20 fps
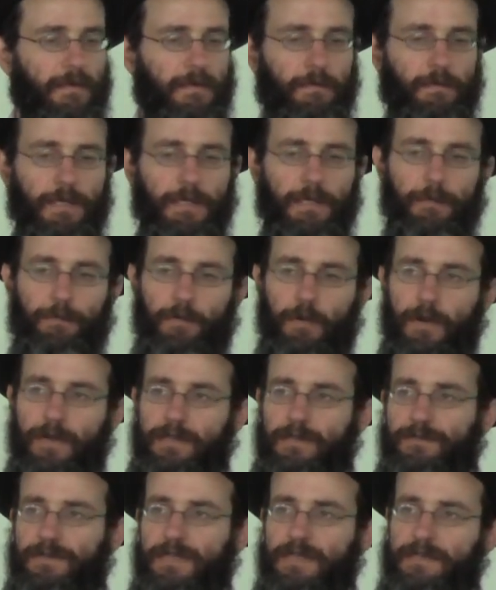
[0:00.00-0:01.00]
But the
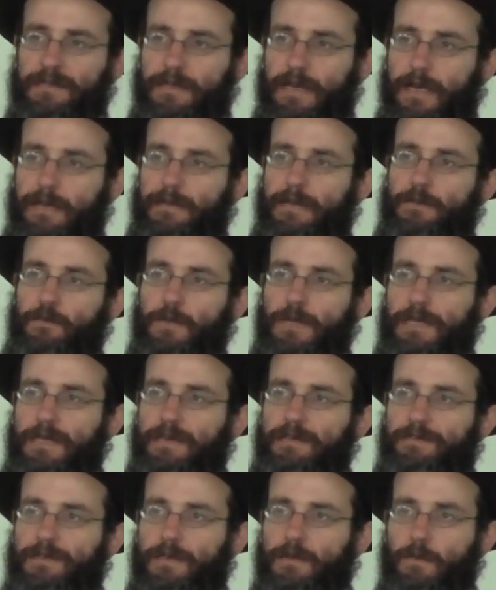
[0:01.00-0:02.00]
point of it is not that we
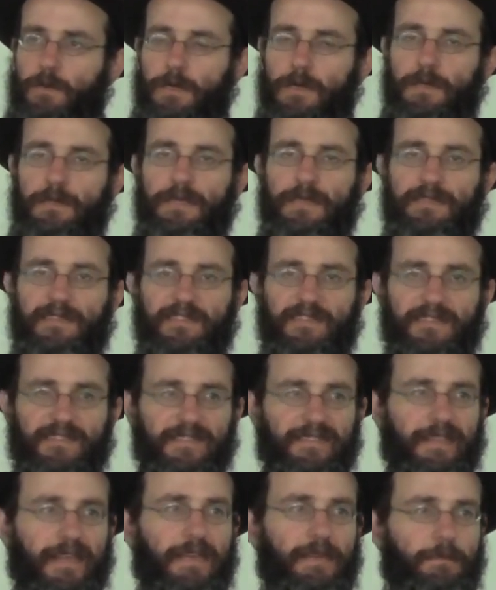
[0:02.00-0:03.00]
live in a world that's
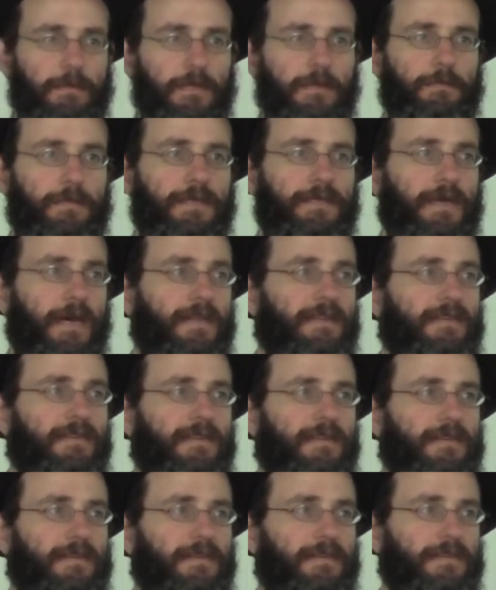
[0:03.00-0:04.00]
stable but
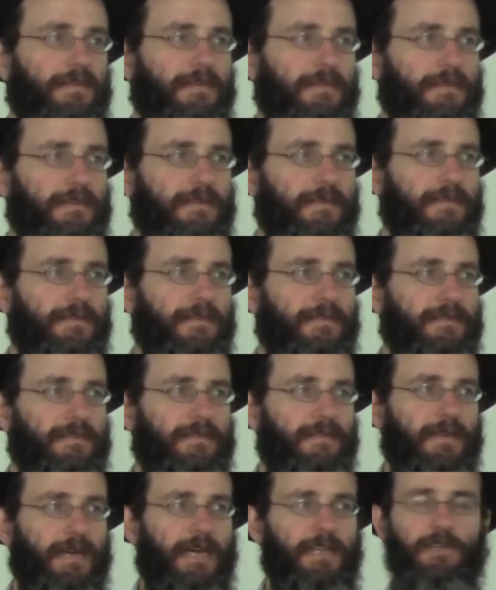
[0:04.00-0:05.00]

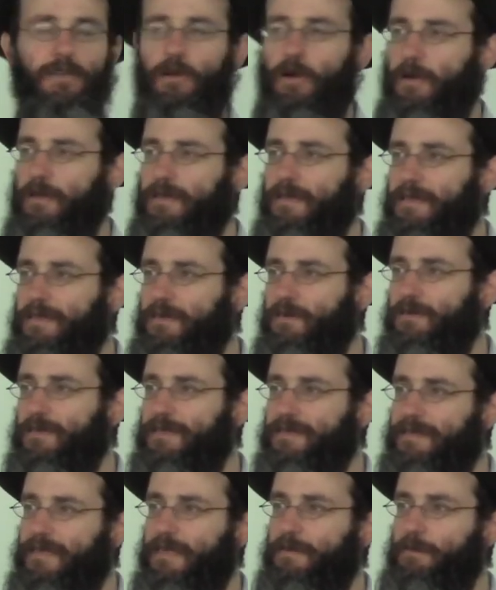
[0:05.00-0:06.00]
ungodly, or
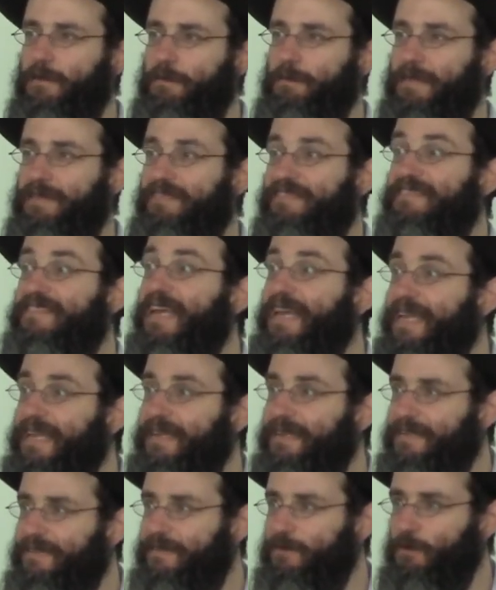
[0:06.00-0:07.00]
stable but
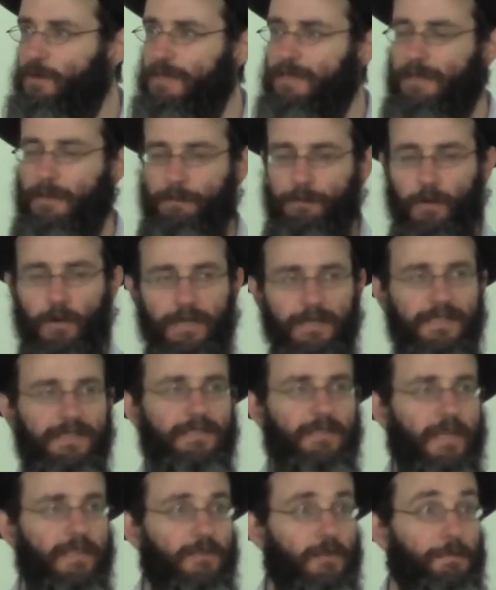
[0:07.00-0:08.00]
sane. The point
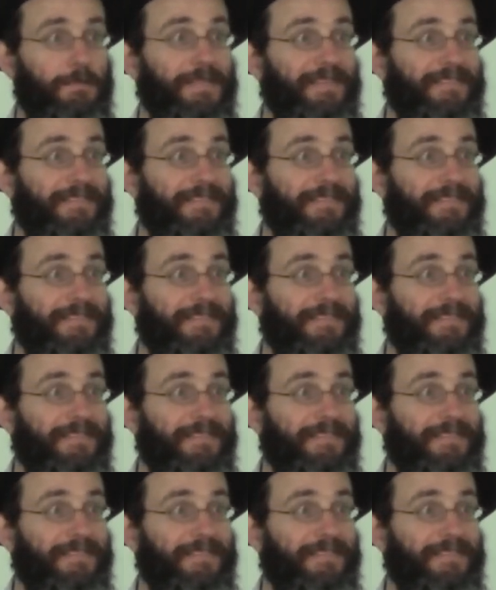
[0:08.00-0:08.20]
is not to be